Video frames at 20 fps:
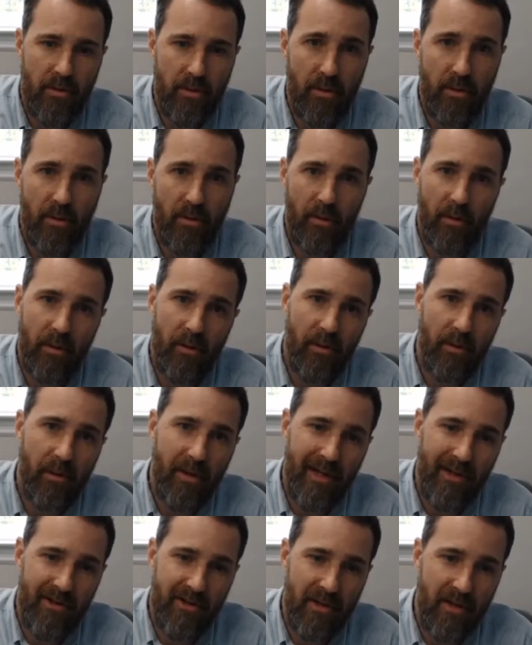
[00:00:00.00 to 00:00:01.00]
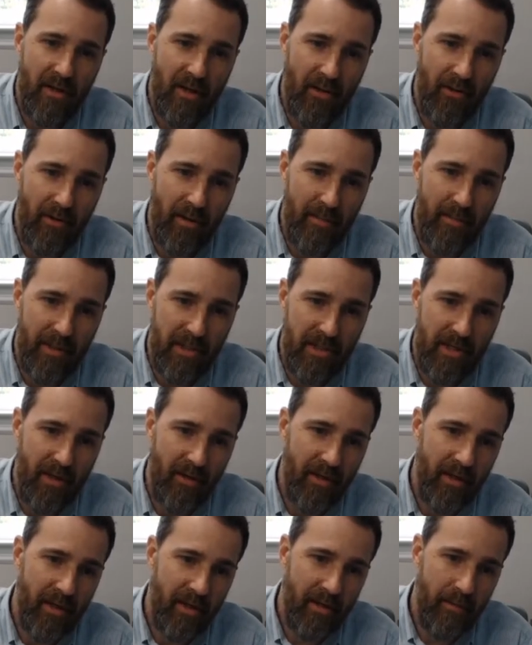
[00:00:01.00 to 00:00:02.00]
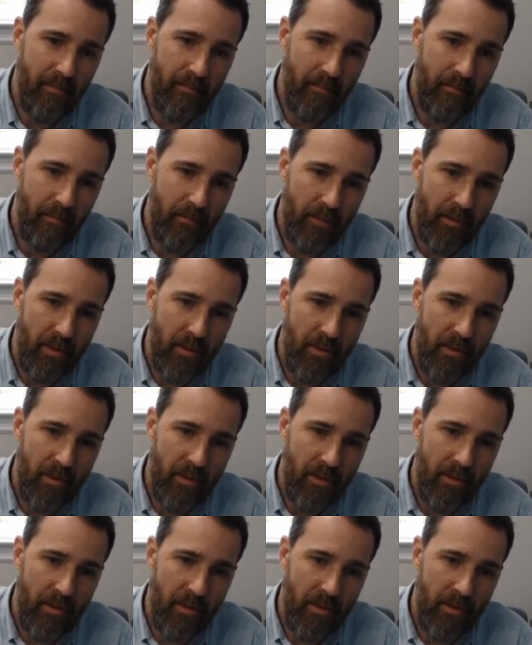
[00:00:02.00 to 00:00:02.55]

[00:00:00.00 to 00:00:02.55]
So here's another image down here